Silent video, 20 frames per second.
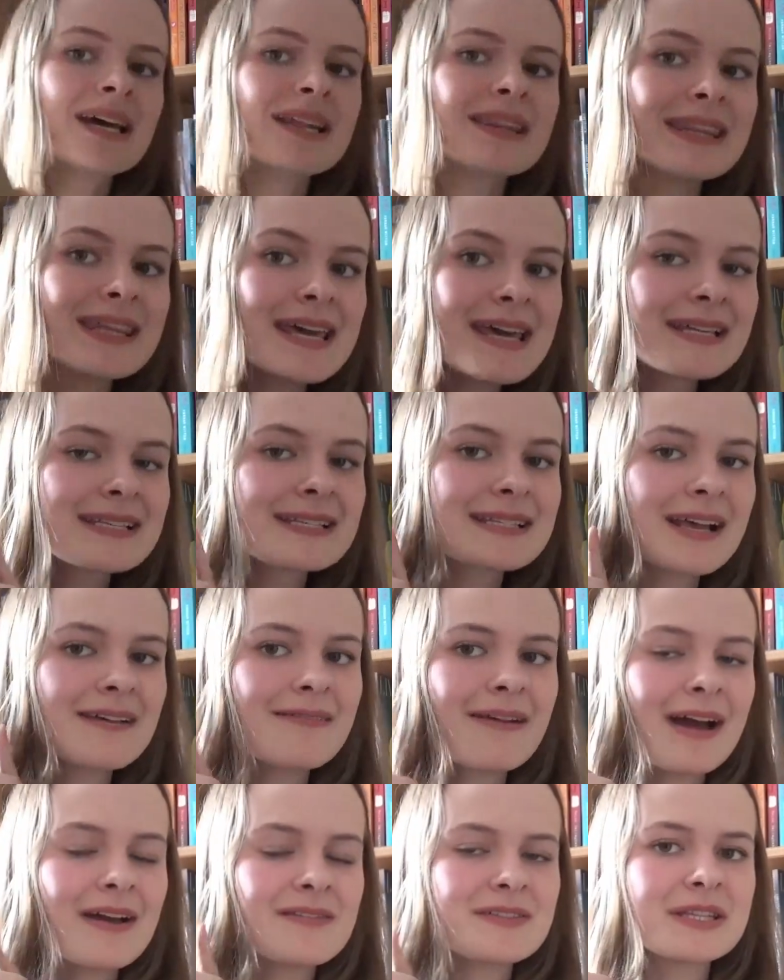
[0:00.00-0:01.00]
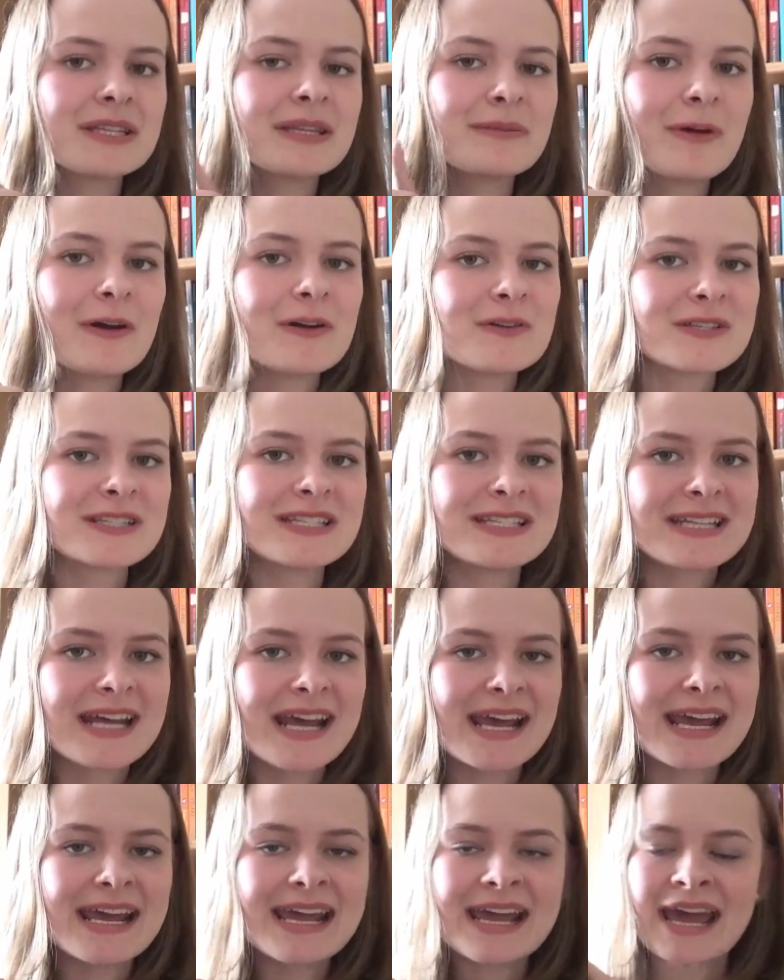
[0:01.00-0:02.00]
this arrived in the post
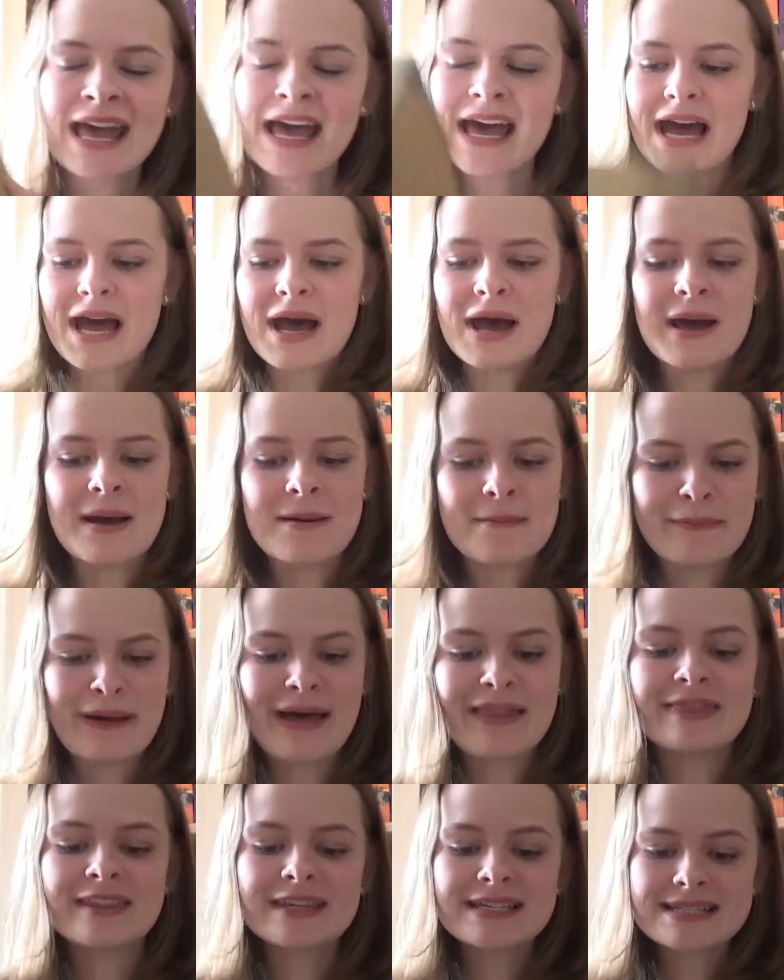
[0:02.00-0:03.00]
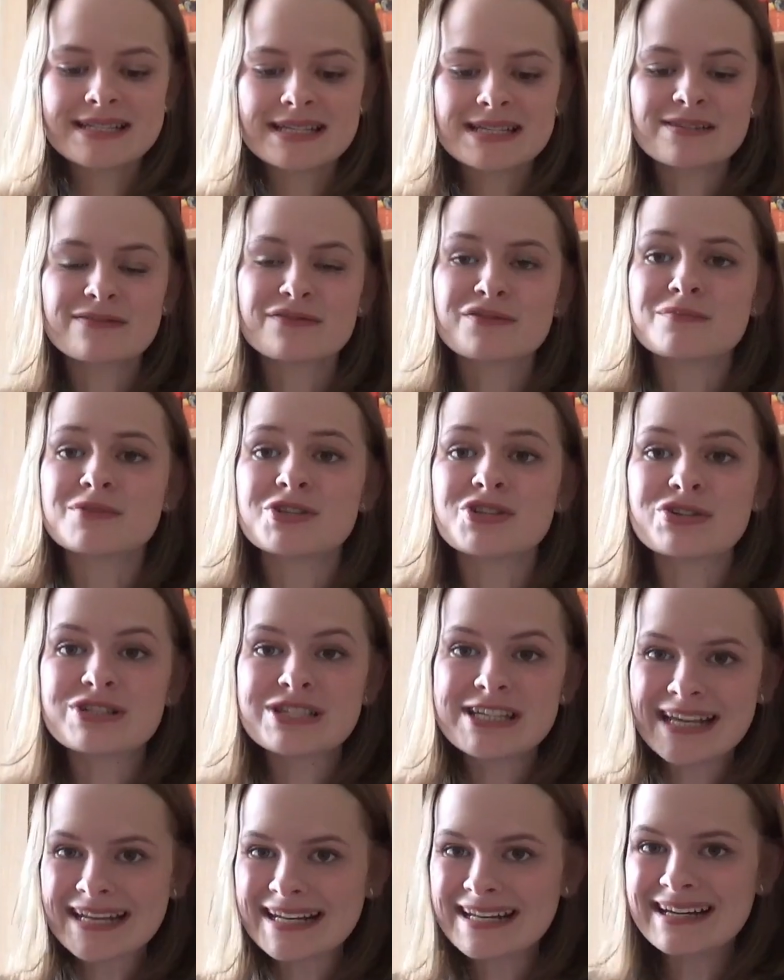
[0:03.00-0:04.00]
today, and this is from
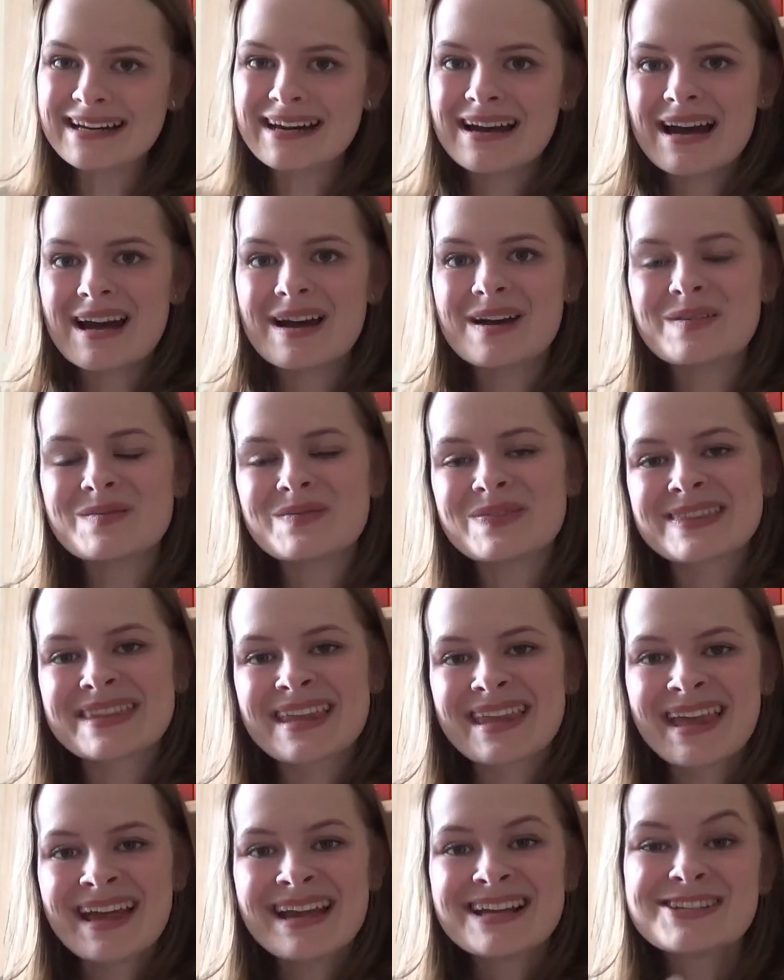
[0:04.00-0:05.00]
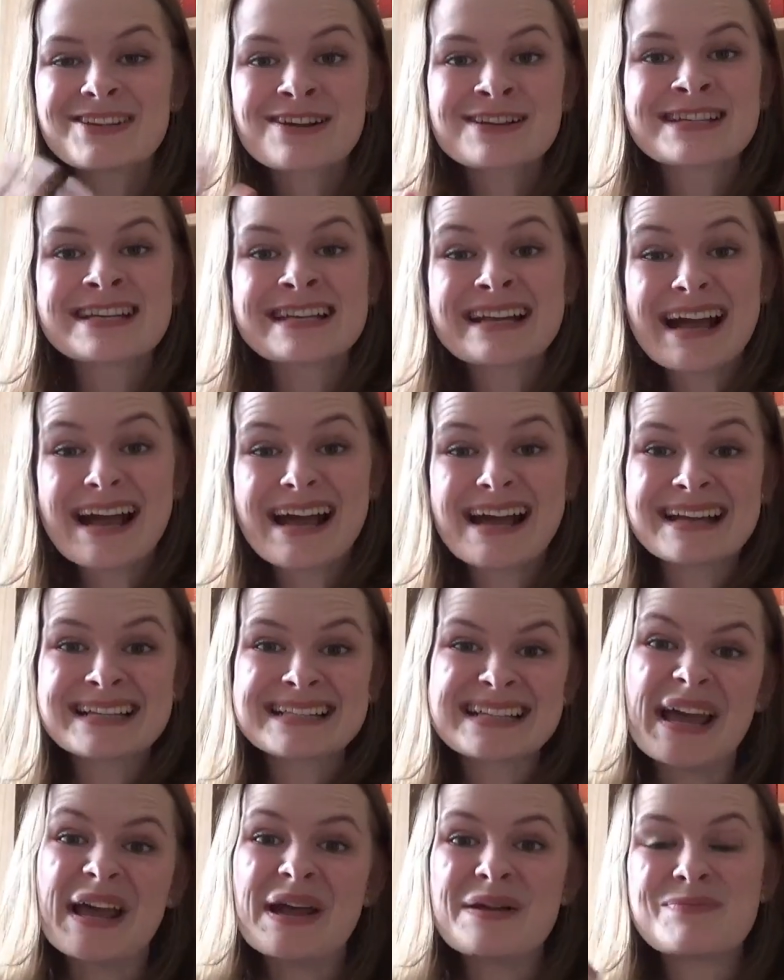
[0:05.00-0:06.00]
Georgina. Georgina
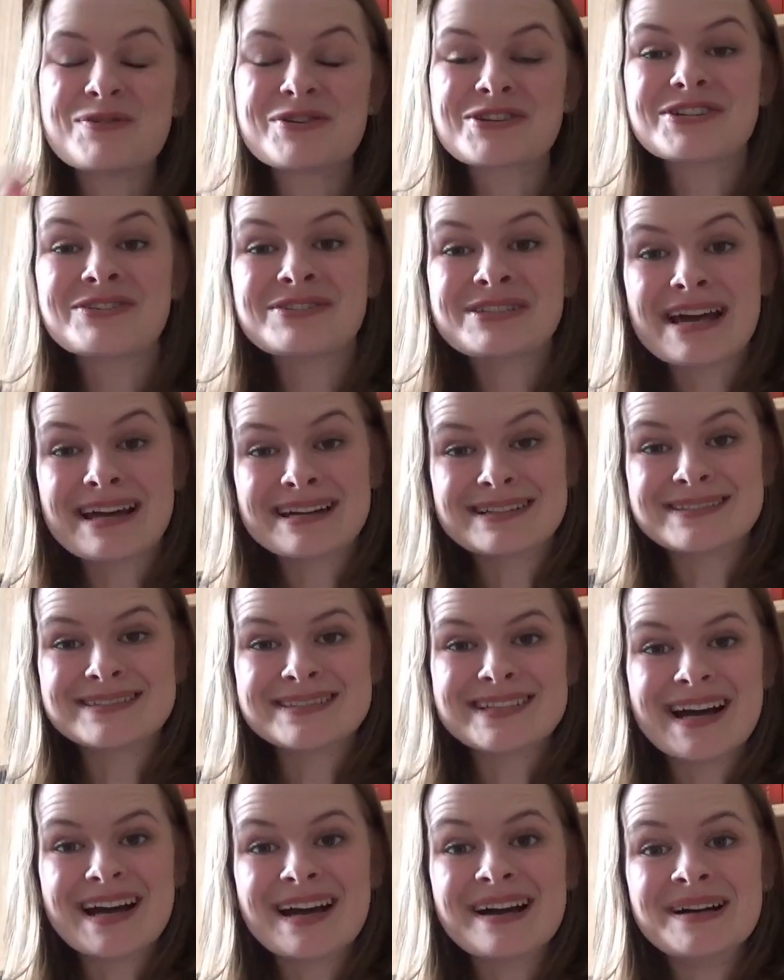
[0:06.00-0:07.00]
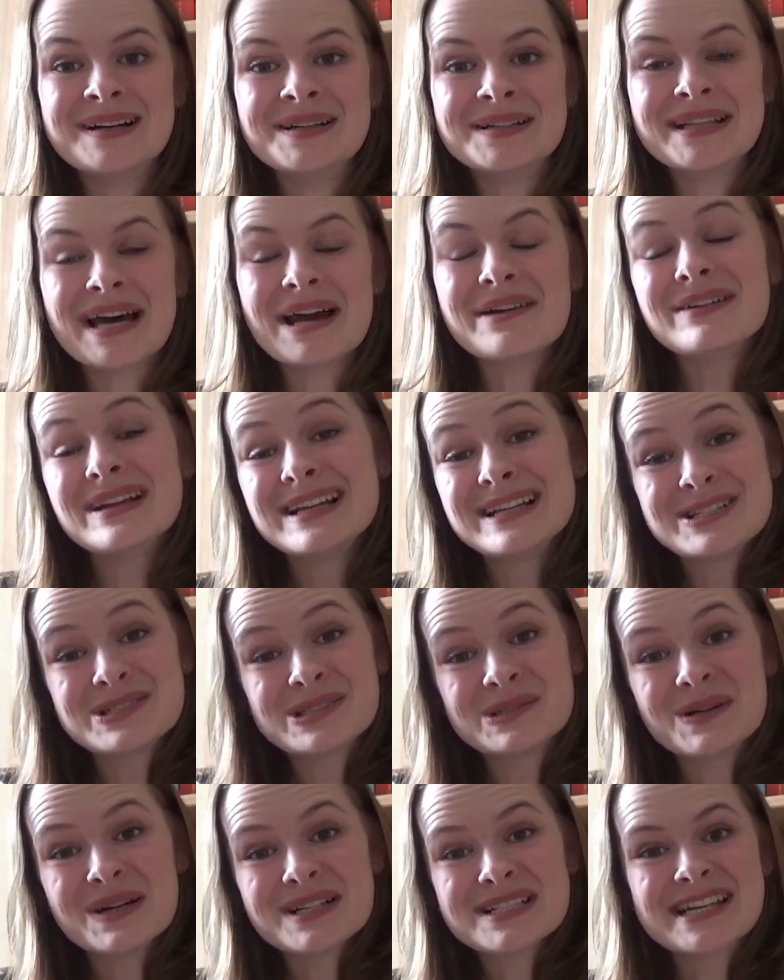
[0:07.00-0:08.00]
has a BookTube channel that I really
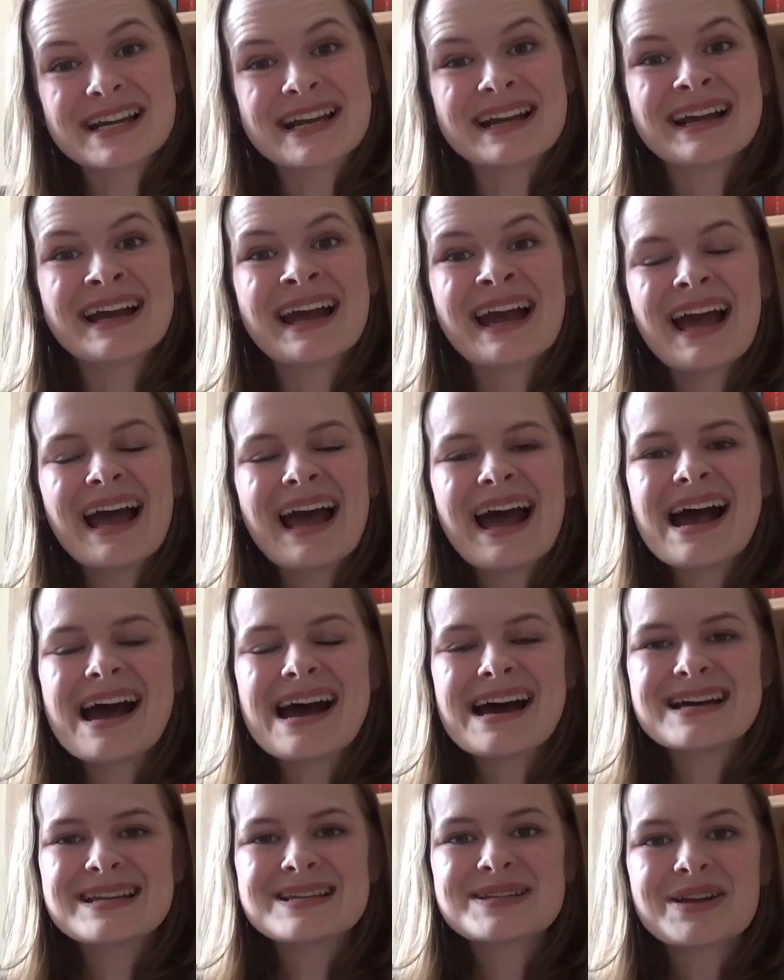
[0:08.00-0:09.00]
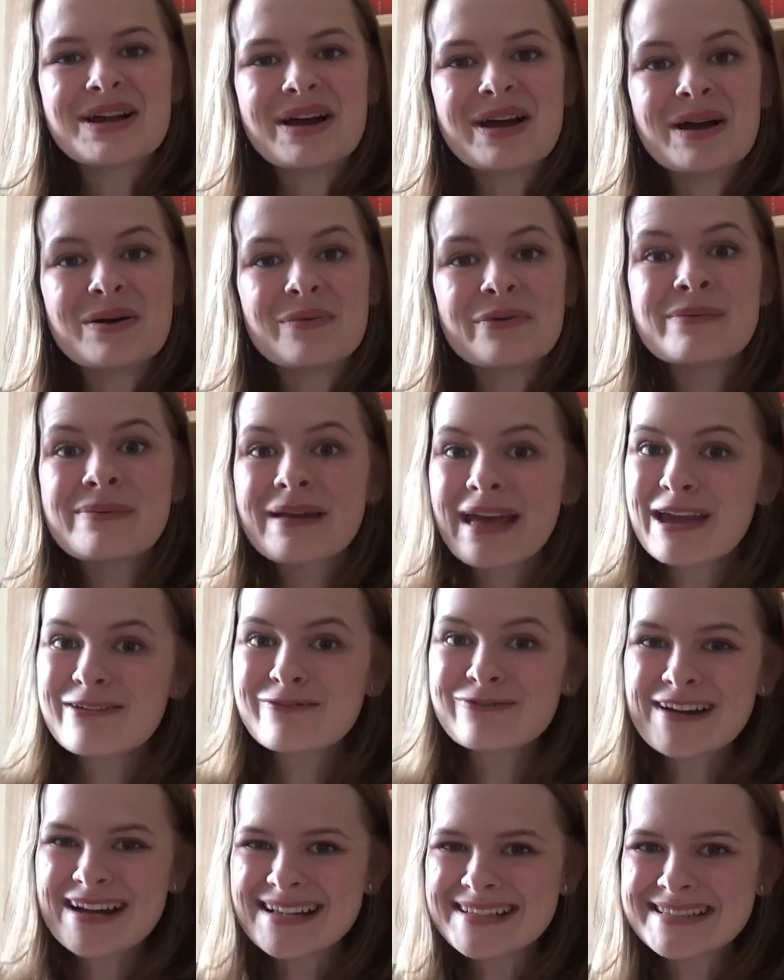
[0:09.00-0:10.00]
enjoy watching, and we became
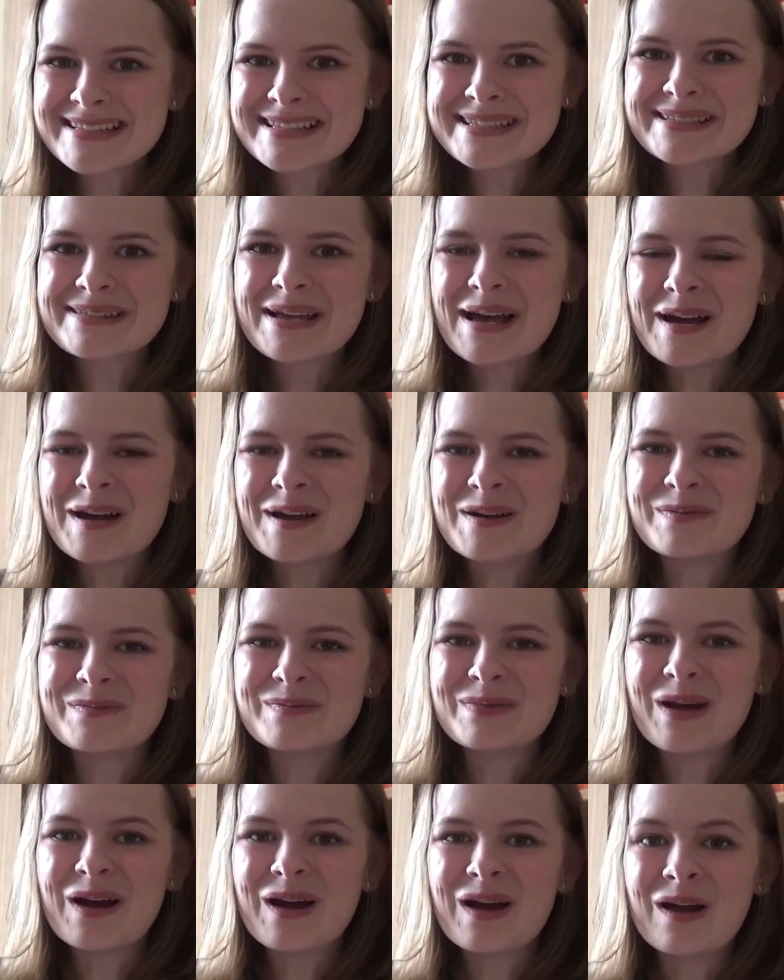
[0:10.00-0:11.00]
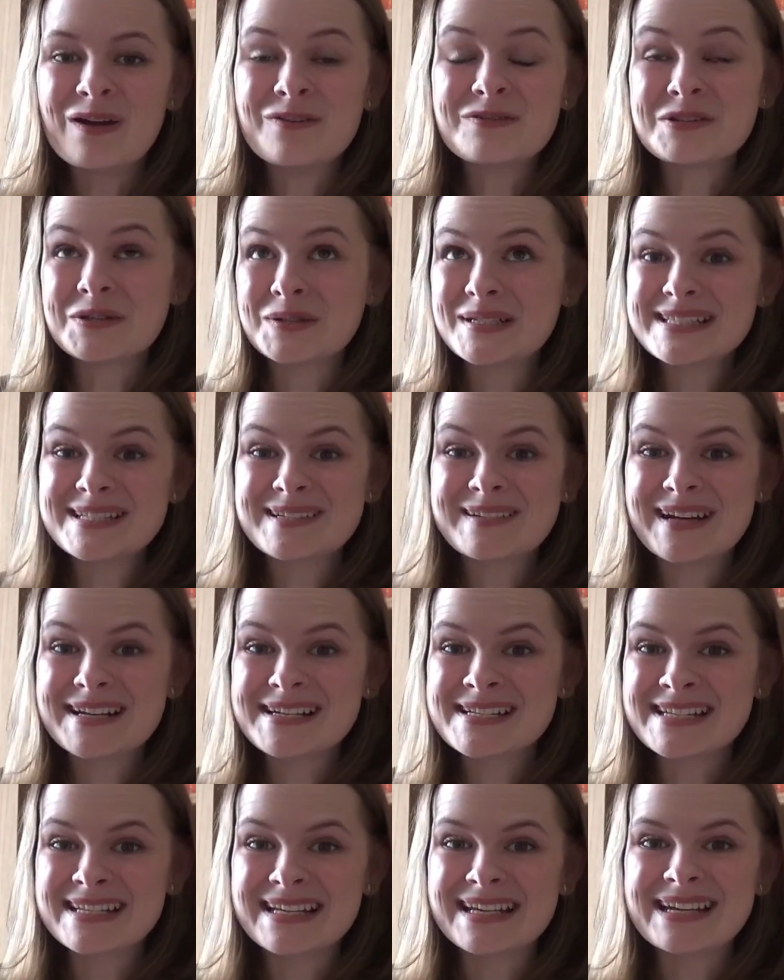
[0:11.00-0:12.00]
friends over Twitter
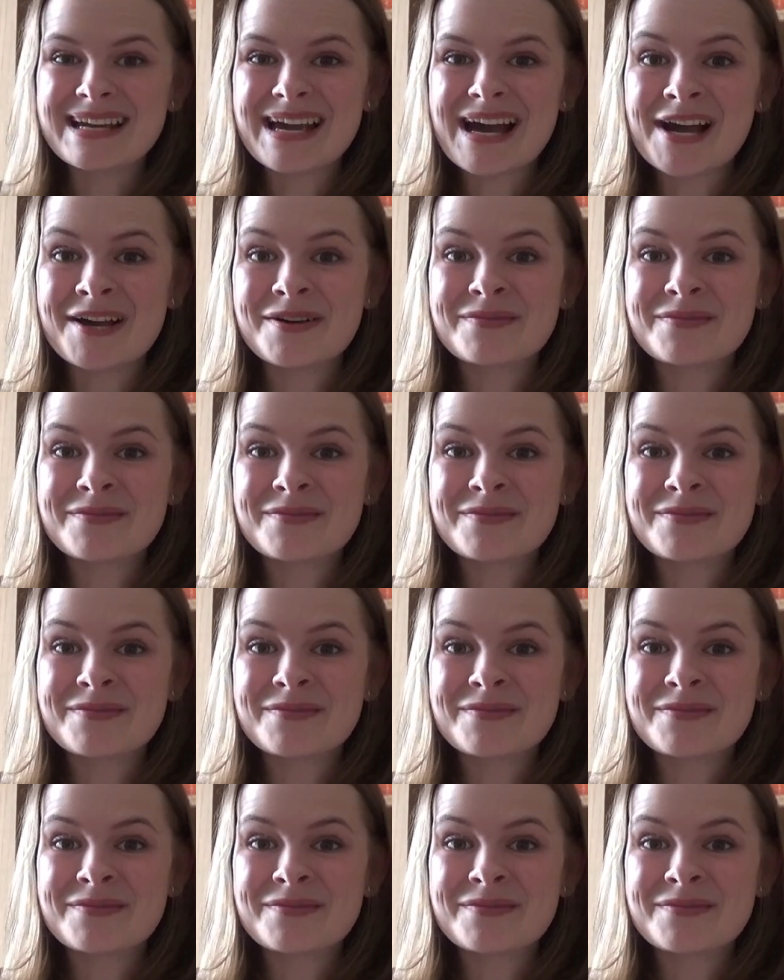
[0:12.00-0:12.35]
actually.